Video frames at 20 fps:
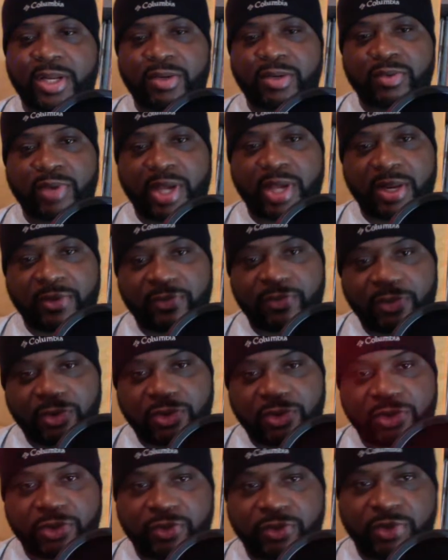they do
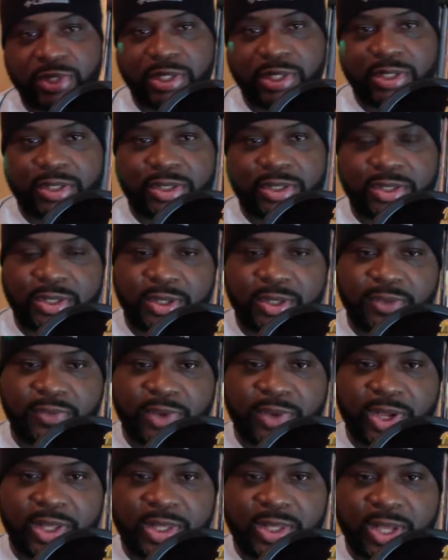anniversaries and stuff
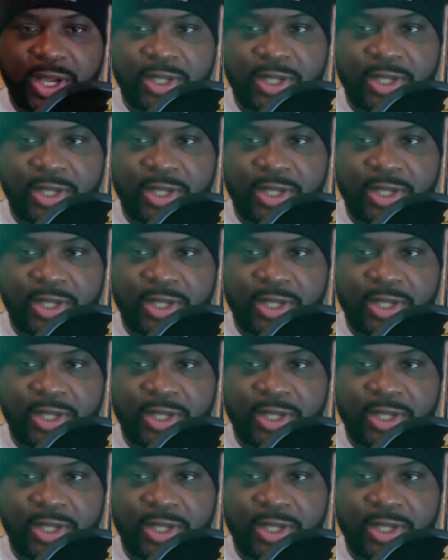like that.